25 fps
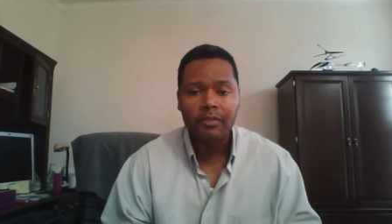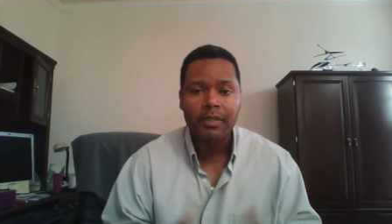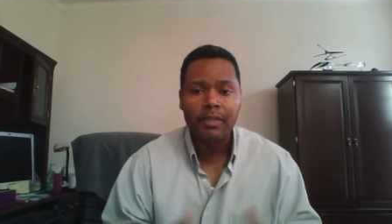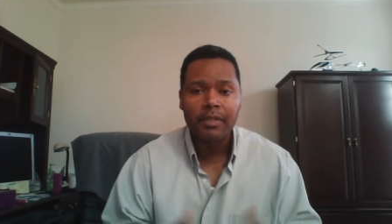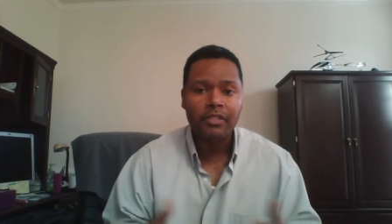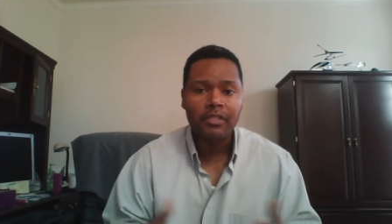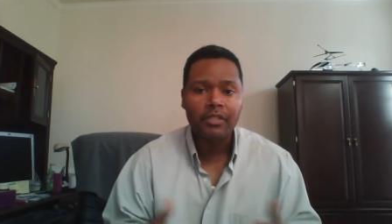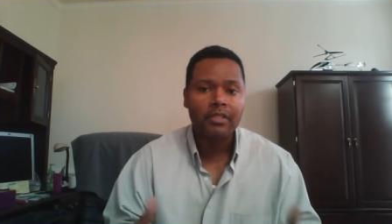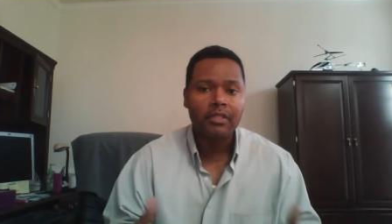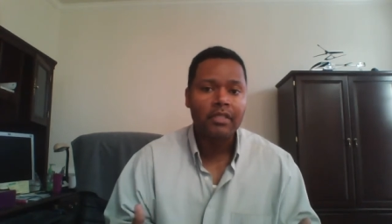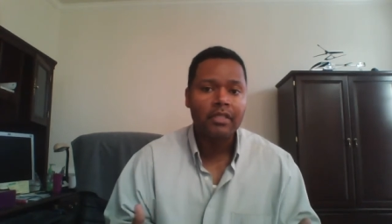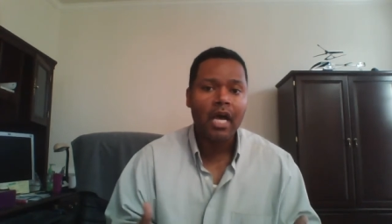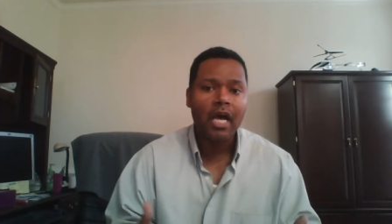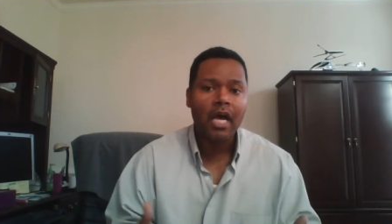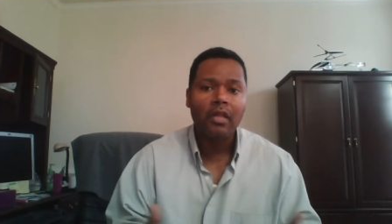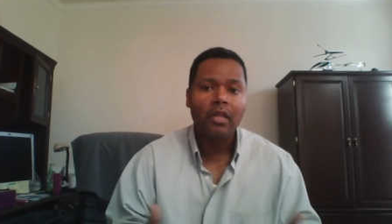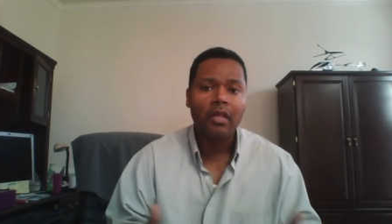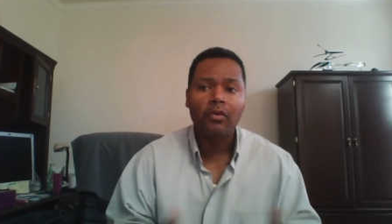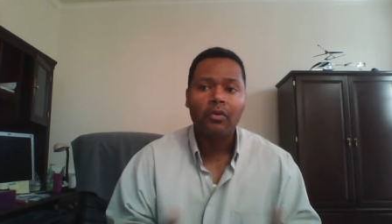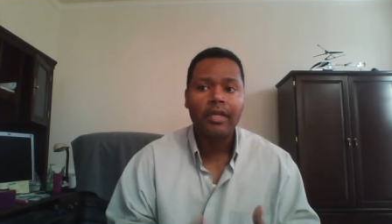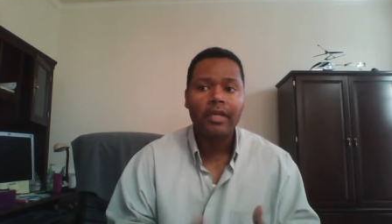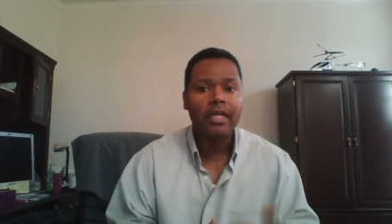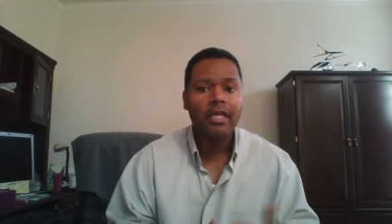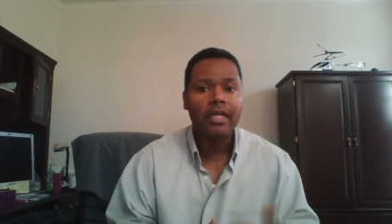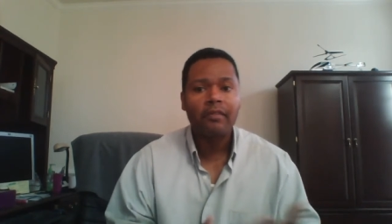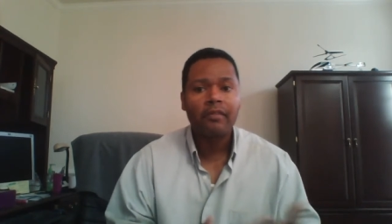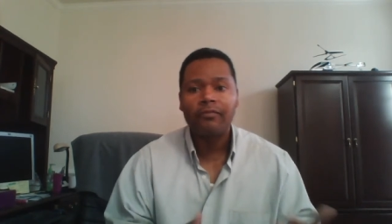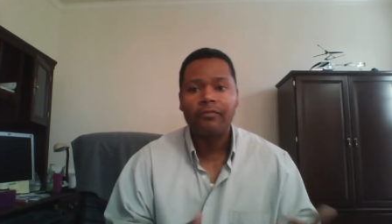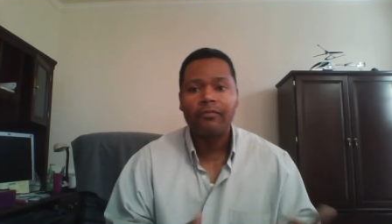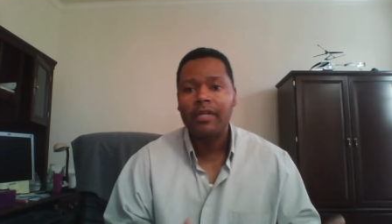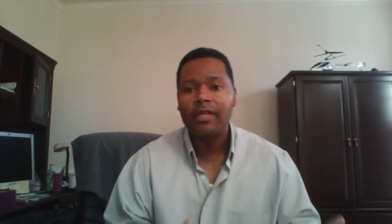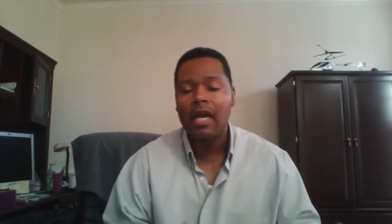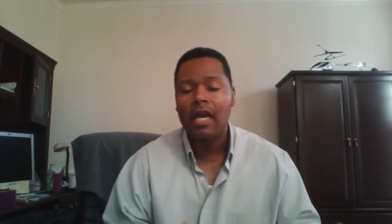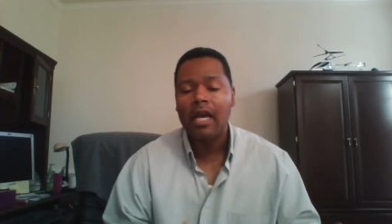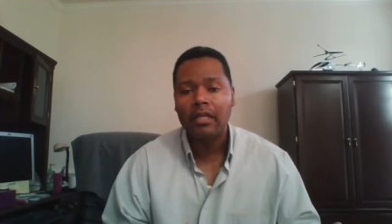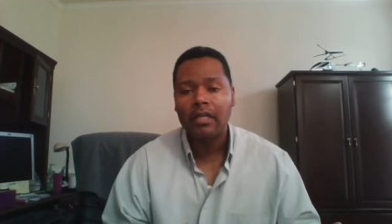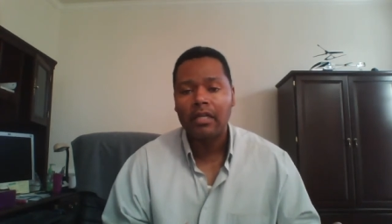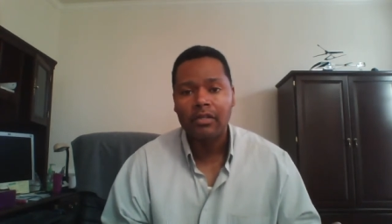especially the dollar or any other
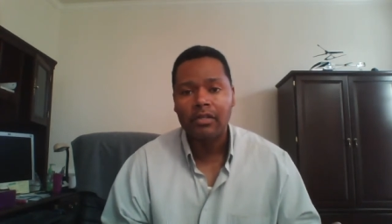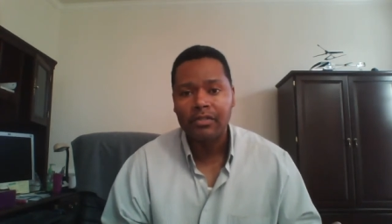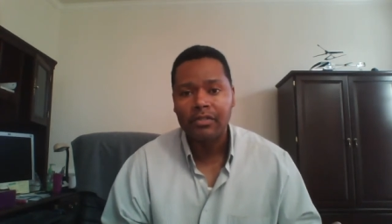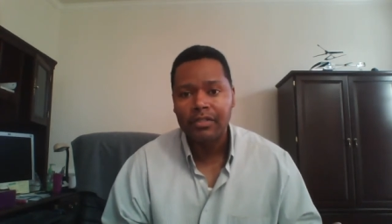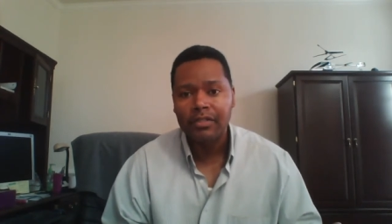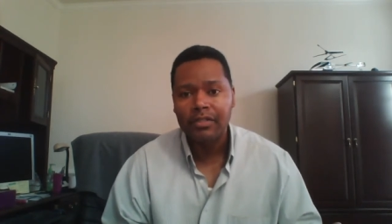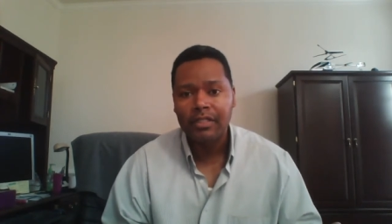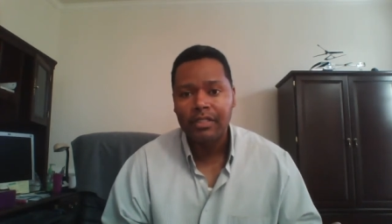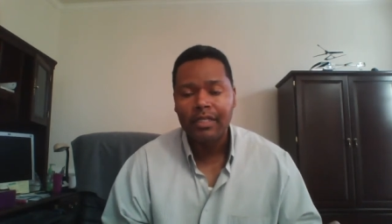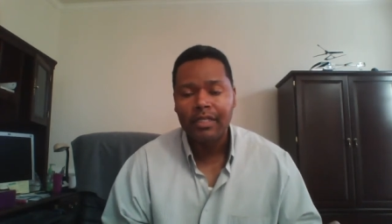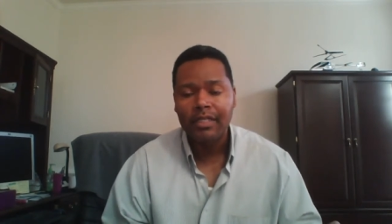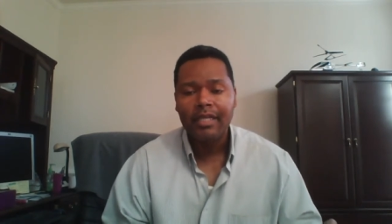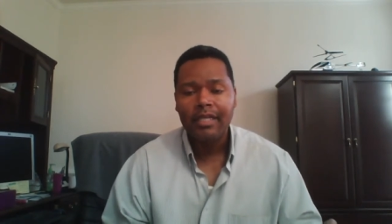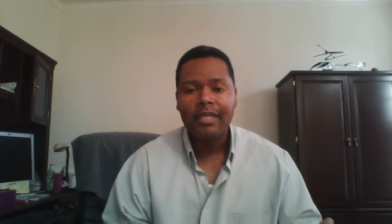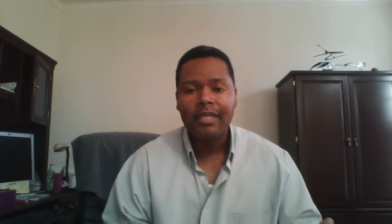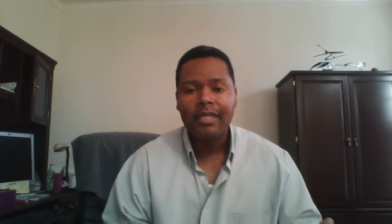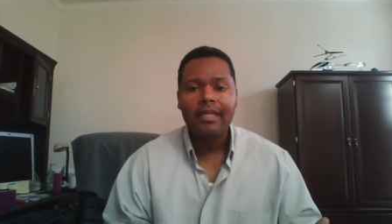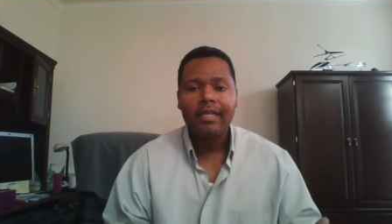fiat currency,